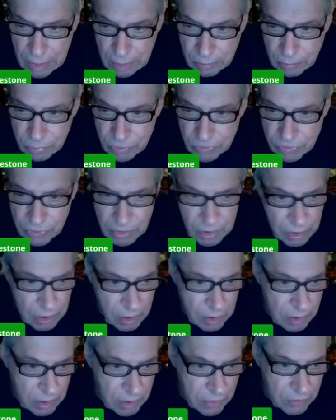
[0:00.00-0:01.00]

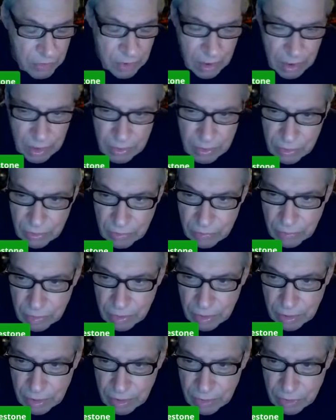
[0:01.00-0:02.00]
Brazil is at
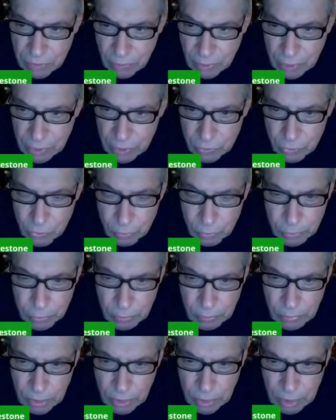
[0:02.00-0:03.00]
822 per
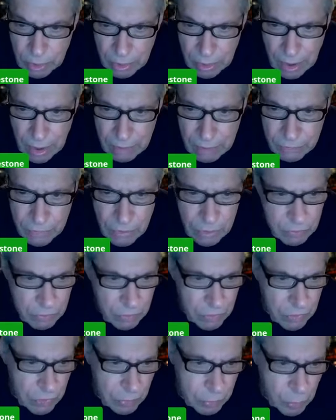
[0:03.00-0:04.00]
million. A lot of
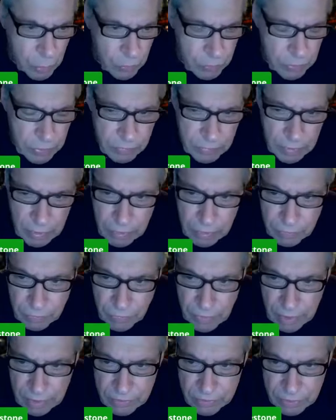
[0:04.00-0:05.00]
countries are moving very
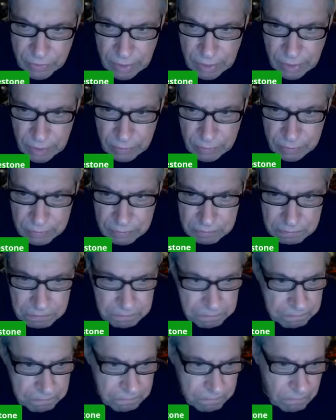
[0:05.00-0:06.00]
fast now.
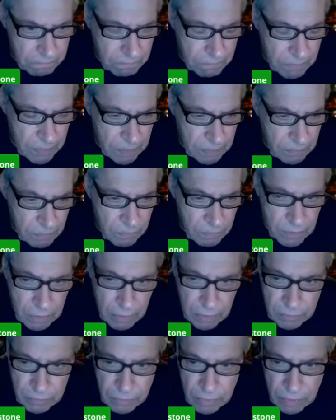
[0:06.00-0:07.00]

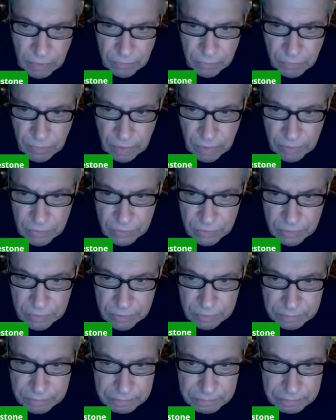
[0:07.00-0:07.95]
Very, very fast.